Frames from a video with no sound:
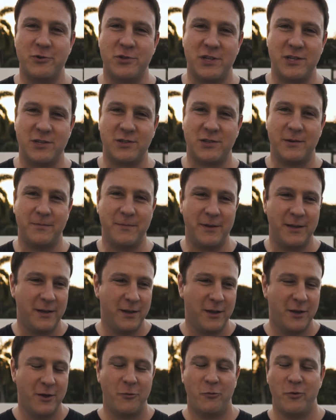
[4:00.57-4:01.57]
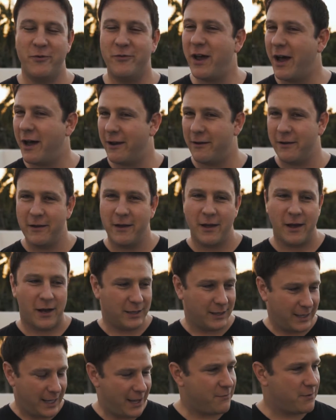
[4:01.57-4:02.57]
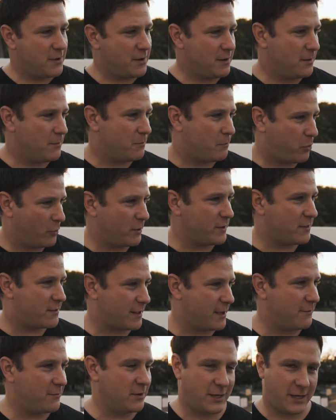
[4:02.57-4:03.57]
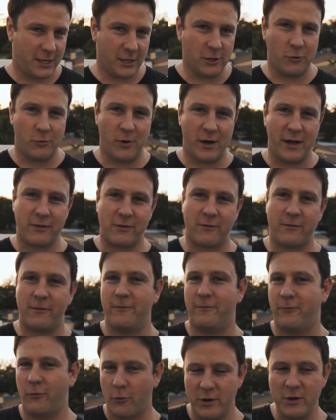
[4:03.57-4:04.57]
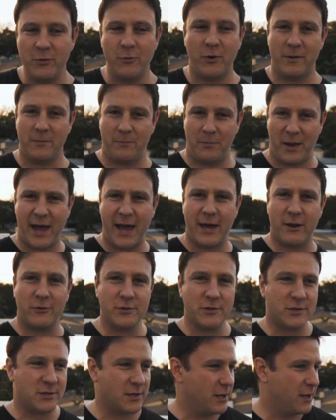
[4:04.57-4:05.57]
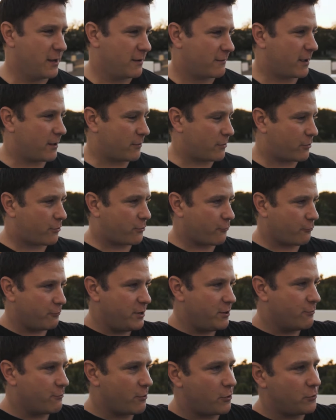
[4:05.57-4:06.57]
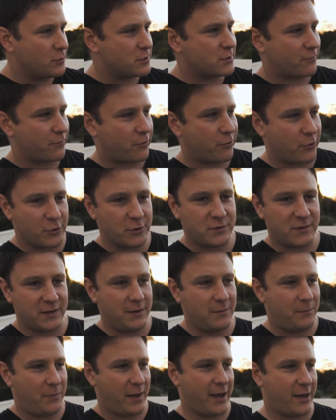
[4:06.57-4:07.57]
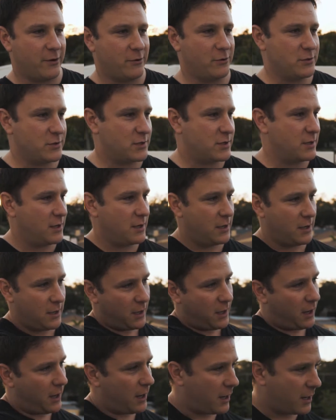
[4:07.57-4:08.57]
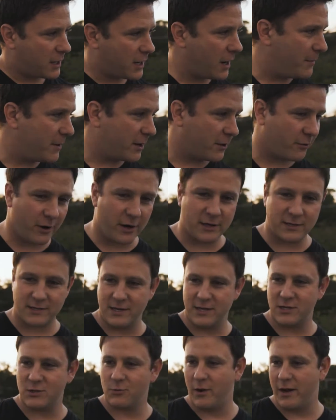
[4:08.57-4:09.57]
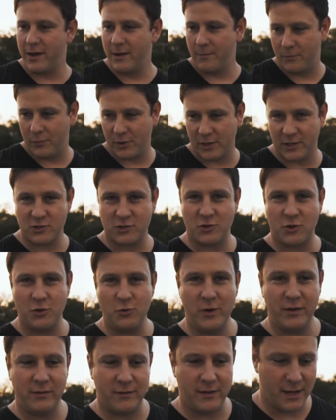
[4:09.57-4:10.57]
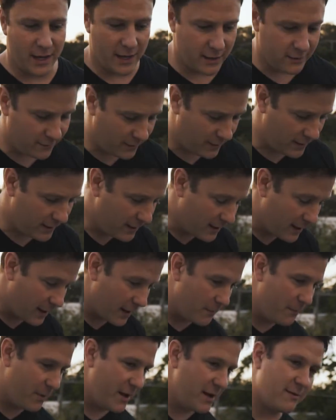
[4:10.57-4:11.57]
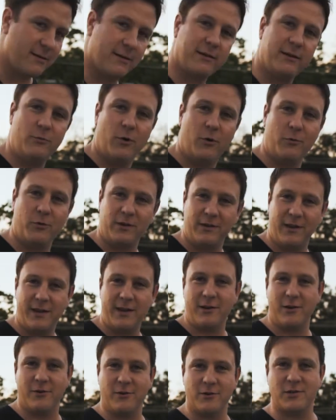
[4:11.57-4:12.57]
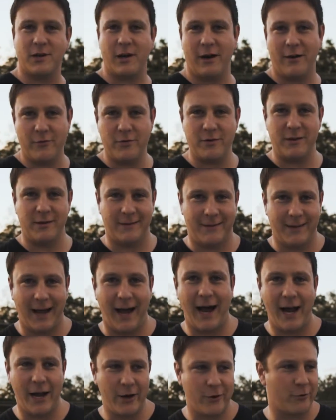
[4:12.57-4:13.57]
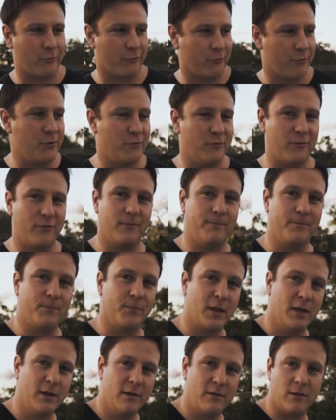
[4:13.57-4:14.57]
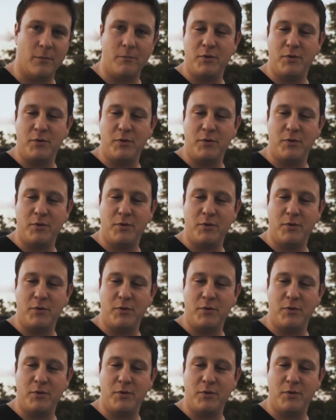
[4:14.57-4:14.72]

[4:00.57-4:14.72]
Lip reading: system. We've got 11.7 kilowatts, 41 panels, got 3 rows of 13 panels coming across this way, plus 2 at the end. And basically what we did here is cover the entire roof. The